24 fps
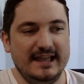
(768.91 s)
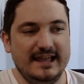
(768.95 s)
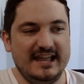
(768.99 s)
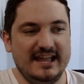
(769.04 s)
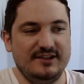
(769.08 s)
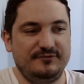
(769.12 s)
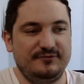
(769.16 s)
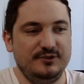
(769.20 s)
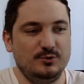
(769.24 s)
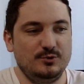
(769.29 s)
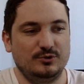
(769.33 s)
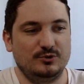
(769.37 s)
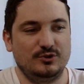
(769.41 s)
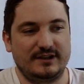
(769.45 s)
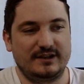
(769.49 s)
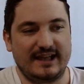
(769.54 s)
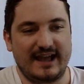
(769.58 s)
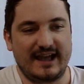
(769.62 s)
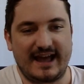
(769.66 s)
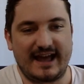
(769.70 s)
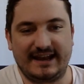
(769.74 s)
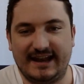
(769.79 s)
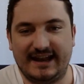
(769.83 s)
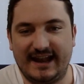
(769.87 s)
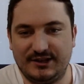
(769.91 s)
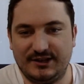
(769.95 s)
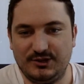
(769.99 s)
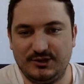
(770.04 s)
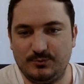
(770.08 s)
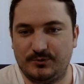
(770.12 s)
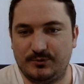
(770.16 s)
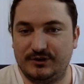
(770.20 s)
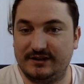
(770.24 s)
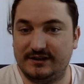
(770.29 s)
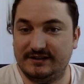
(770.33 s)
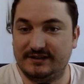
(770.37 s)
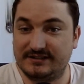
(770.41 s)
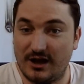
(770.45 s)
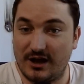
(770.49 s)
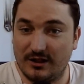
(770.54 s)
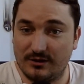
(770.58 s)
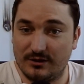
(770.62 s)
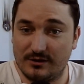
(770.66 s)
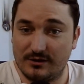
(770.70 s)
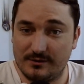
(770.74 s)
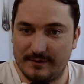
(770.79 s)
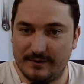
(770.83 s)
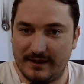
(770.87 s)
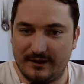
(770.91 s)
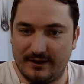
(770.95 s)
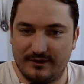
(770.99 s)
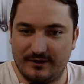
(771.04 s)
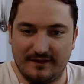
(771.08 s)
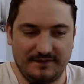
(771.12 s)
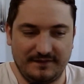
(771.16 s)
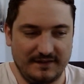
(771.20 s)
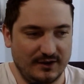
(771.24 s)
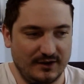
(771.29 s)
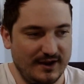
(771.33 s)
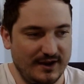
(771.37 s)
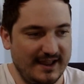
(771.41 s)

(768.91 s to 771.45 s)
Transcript: If you look at it and you put a dollar amount on there